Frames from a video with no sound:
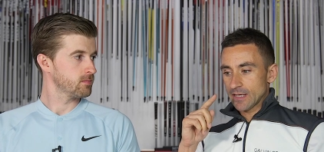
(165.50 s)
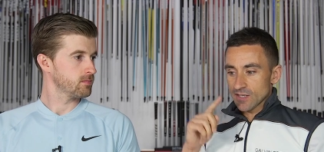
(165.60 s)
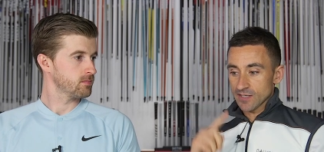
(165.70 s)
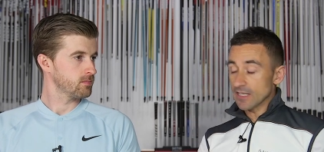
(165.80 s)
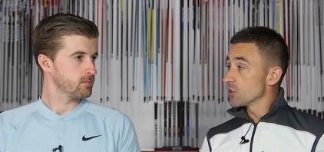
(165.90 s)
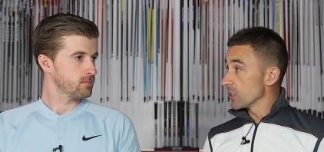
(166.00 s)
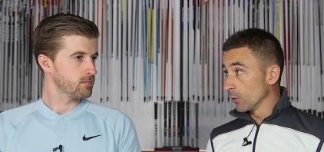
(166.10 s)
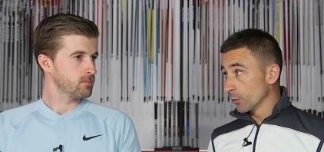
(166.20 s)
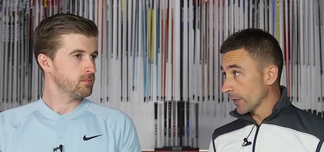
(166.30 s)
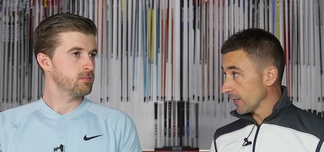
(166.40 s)

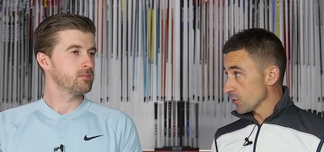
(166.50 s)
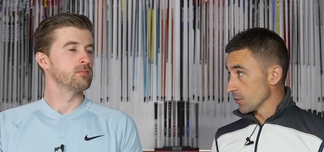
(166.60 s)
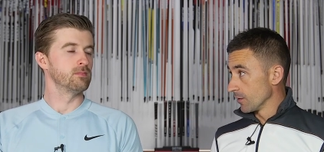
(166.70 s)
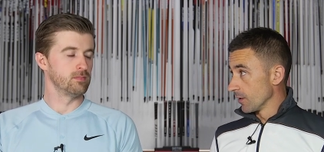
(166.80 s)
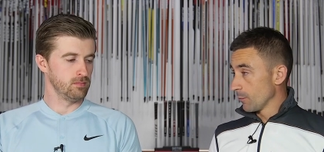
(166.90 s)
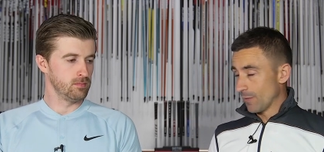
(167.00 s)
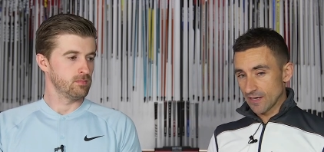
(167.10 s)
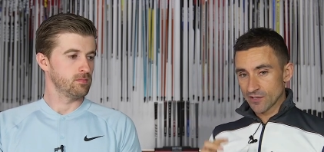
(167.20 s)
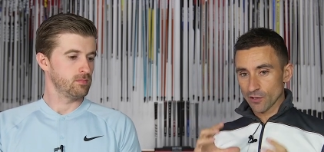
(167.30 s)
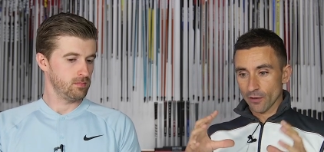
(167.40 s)
Speaker 1: CG location, mm-hmm.
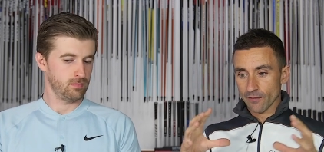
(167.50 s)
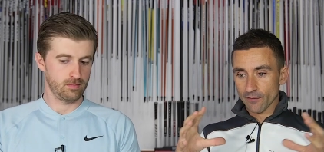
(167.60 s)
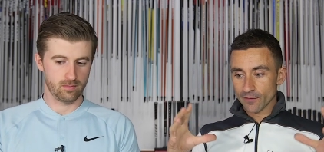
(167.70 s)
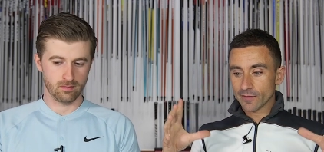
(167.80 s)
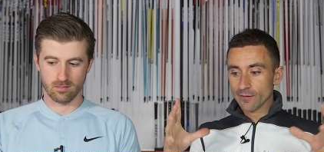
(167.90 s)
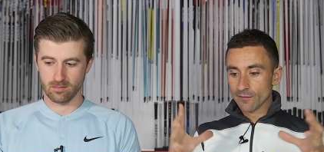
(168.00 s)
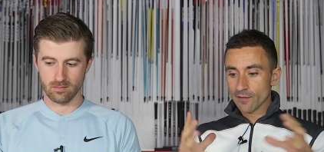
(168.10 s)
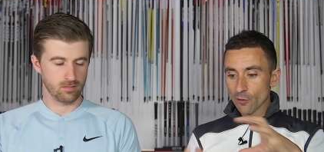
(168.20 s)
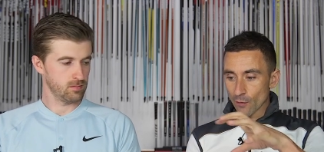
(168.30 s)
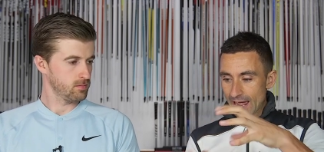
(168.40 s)
based on,
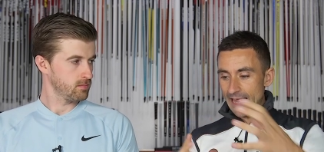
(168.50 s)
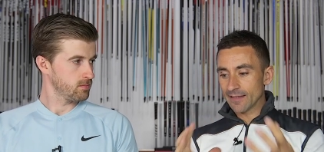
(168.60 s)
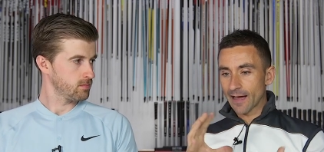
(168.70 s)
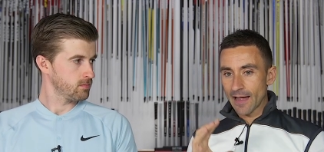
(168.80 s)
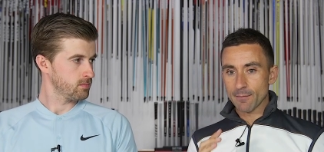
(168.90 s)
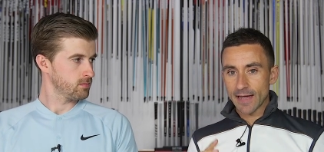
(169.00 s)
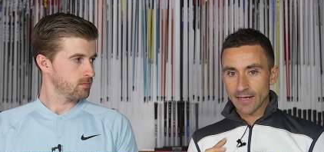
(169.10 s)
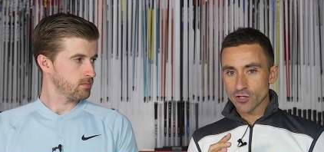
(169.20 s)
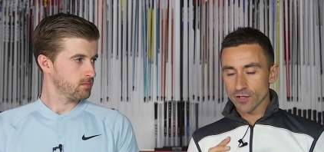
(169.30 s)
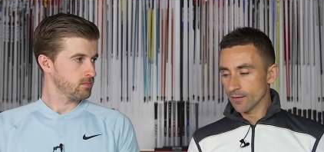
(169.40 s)
you know, head
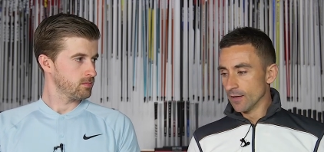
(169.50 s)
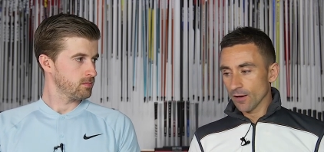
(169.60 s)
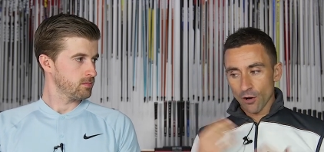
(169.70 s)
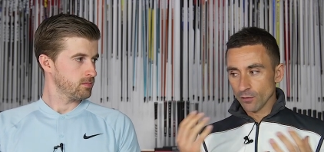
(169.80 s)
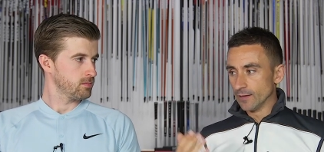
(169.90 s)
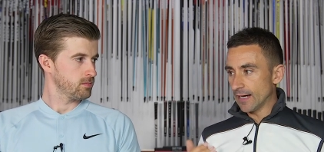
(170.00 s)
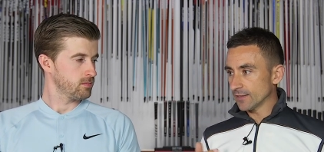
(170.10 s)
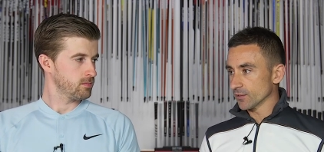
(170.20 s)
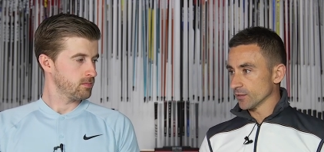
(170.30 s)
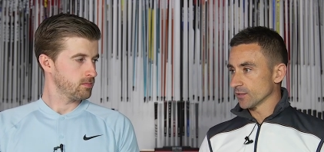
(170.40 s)
dimension, all
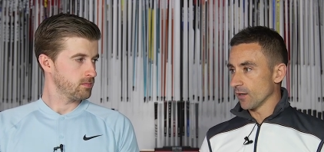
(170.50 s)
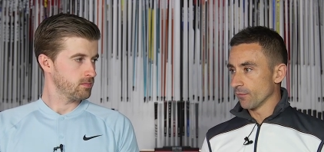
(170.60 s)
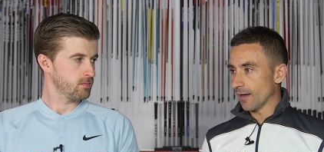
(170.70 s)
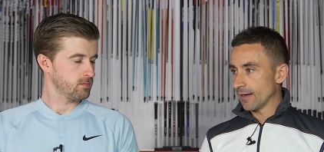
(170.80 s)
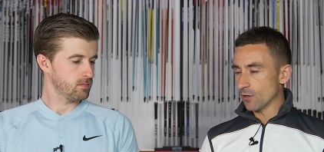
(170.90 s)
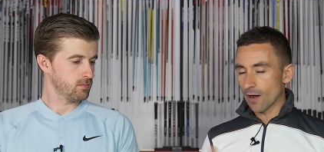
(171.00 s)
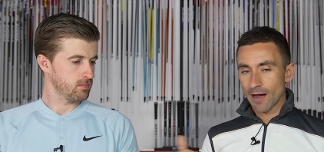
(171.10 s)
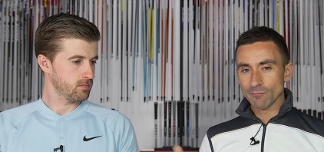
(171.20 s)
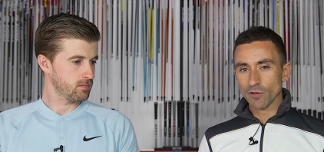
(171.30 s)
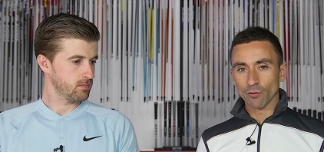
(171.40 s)
that sort of stuff. You know,
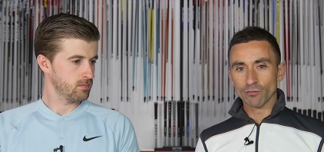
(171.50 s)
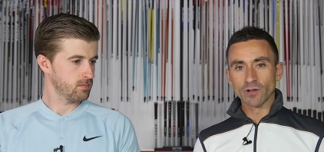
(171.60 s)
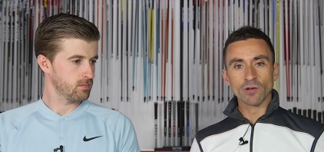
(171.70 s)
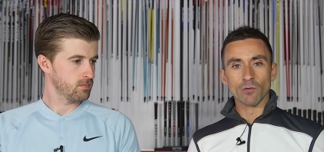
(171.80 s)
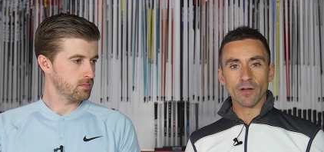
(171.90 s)
I'm not really